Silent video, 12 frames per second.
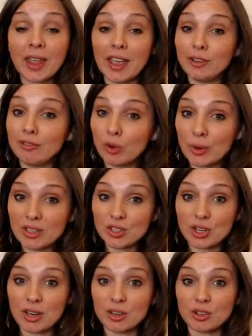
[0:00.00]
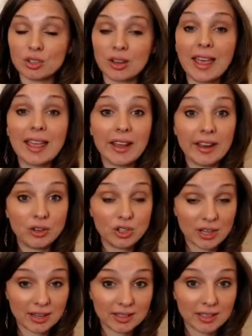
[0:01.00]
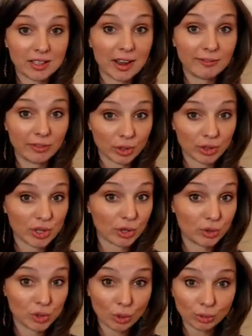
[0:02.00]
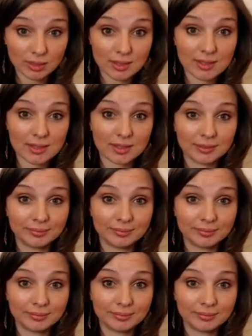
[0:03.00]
and voice change in gender diverse adults.